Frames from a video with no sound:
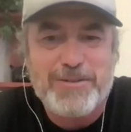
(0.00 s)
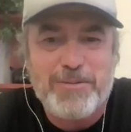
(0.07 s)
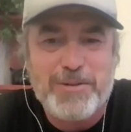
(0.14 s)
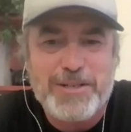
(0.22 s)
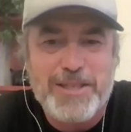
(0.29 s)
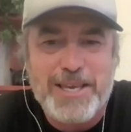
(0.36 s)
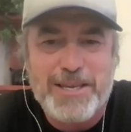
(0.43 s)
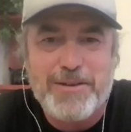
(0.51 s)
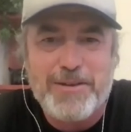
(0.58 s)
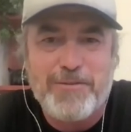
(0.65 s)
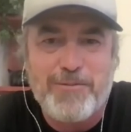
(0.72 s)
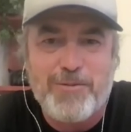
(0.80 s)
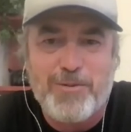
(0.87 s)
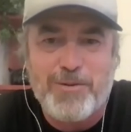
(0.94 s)
So I want to thank you
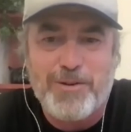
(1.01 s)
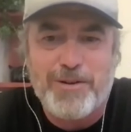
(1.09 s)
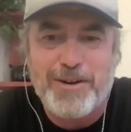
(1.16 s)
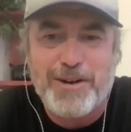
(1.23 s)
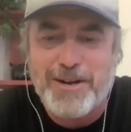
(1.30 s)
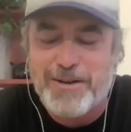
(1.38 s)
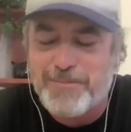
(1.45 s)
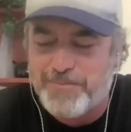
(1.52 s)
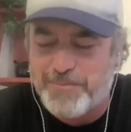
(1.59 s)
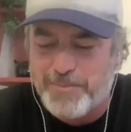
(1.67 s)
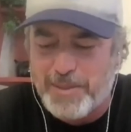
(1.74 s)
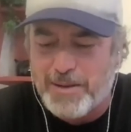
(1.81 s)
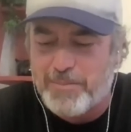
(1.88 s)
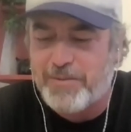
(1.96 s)
for um,
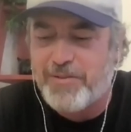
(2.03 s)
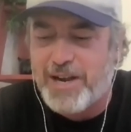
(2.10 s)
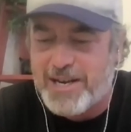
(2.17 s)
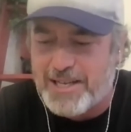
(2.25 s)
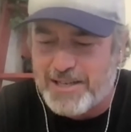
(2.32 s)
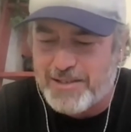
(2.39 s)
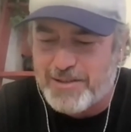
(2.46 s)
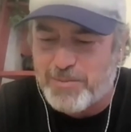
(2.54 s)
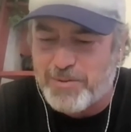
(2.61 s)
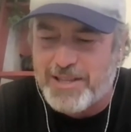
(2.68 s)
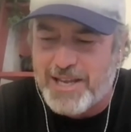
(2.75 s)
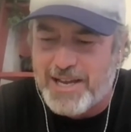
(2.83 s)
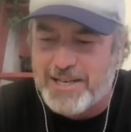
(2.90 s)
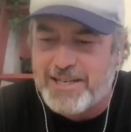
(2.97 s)
providing us
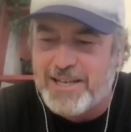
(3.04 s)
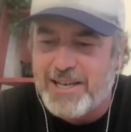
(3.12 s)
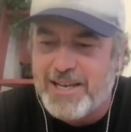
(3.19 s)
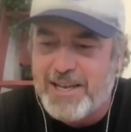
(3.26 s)
with that.